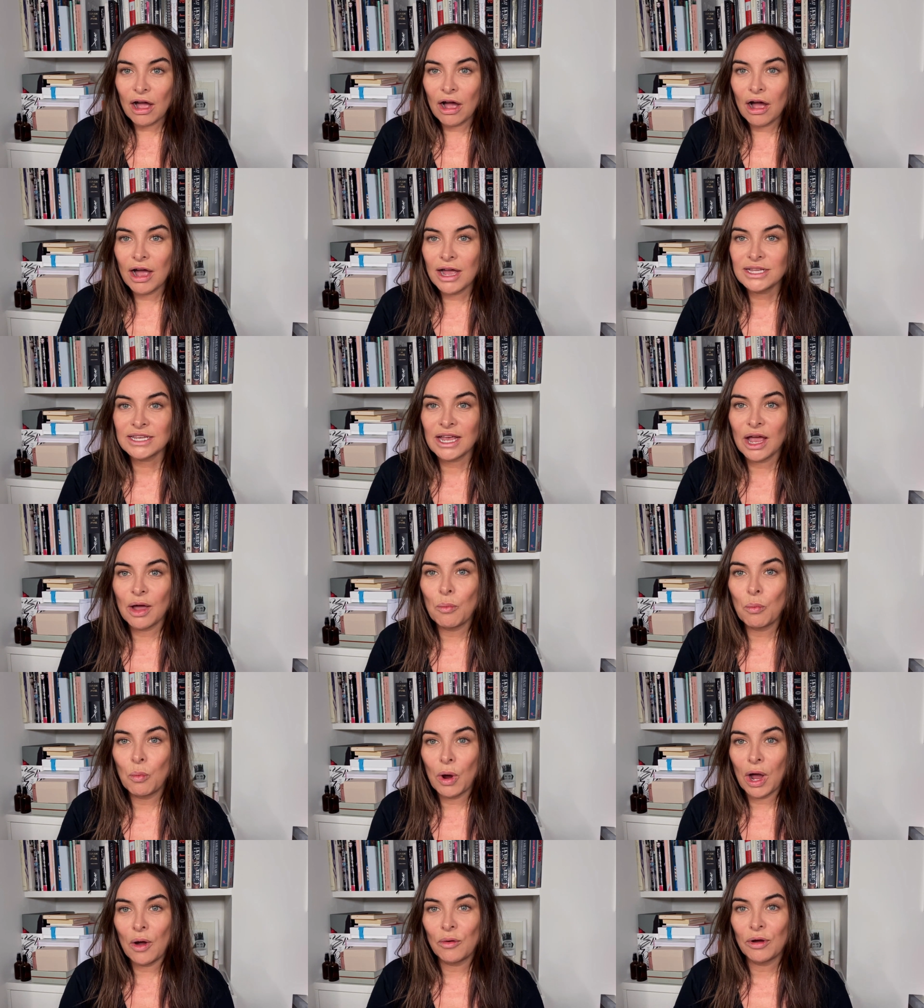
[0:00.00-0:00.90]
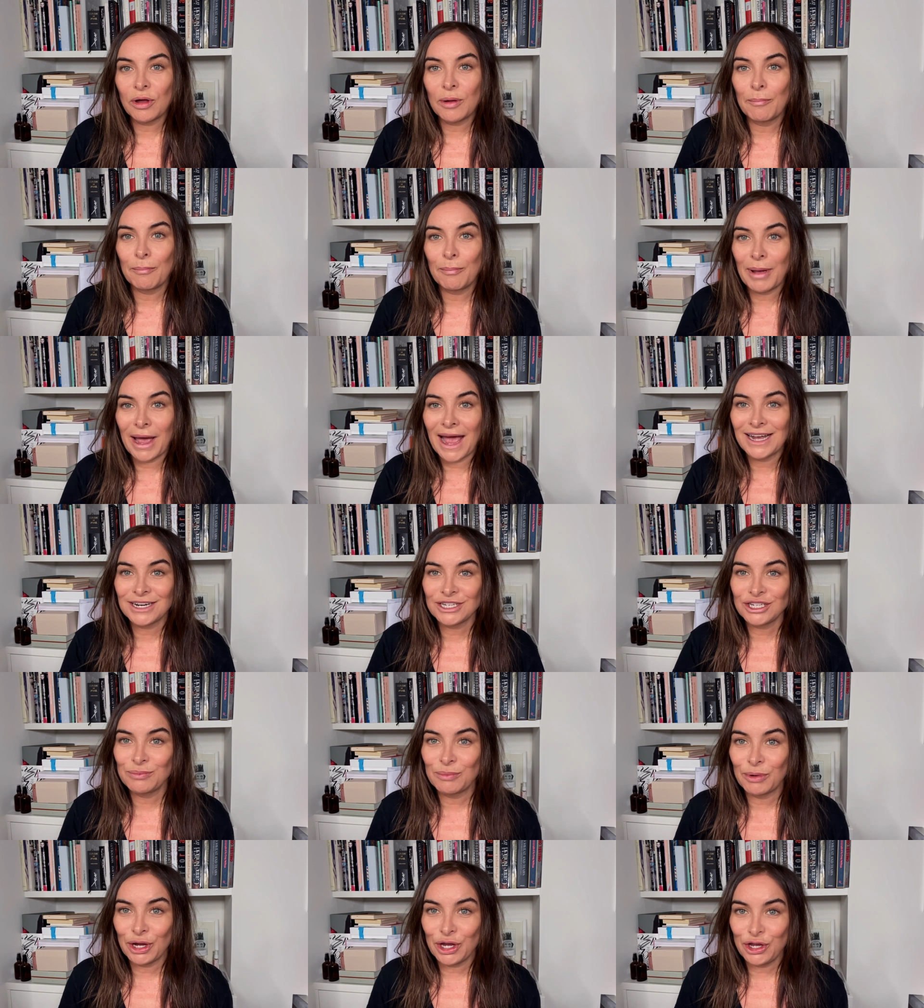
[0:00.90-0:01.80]
guys and welcome back to
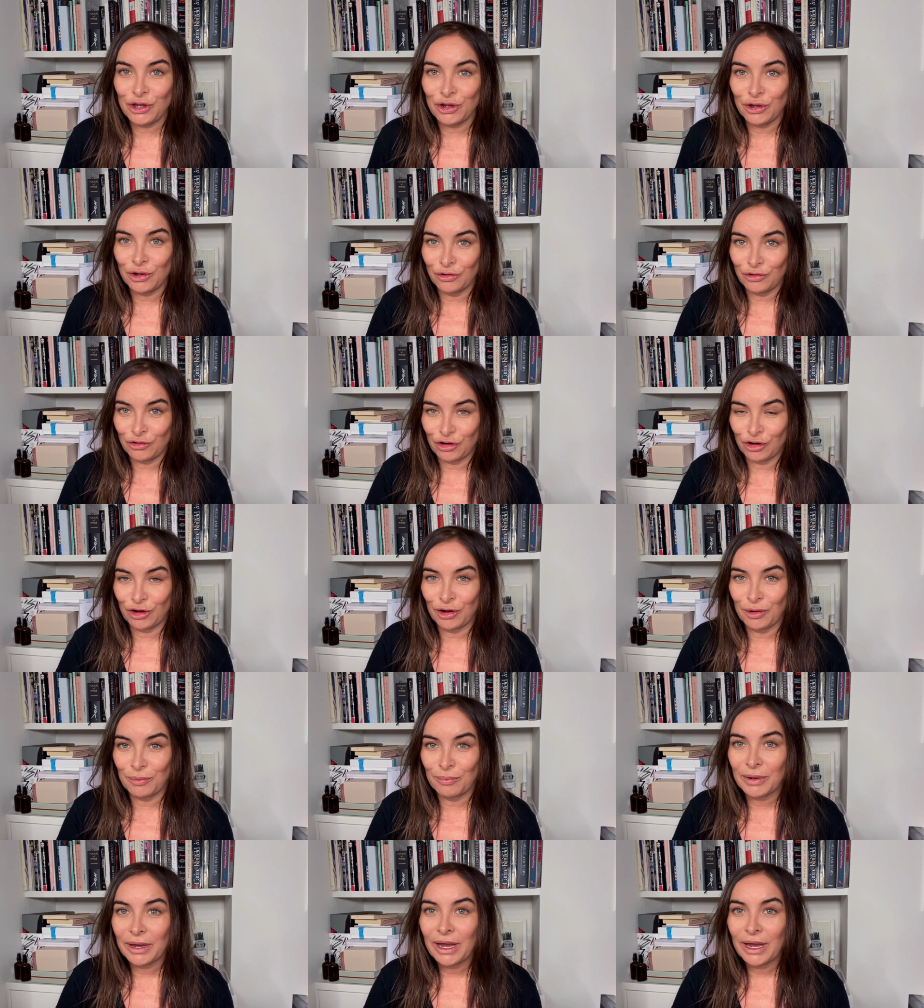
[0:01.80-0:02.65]
my YouTube.